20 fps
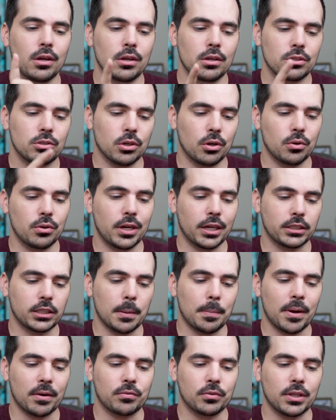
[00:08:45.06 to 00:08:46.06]
So next
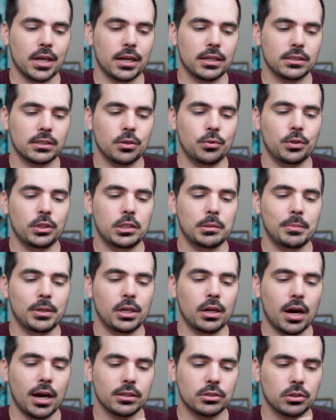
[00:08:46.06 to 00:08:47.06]
up after that is going to be
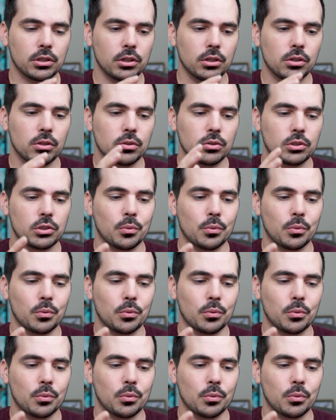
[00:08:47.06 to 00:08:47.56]
Costco.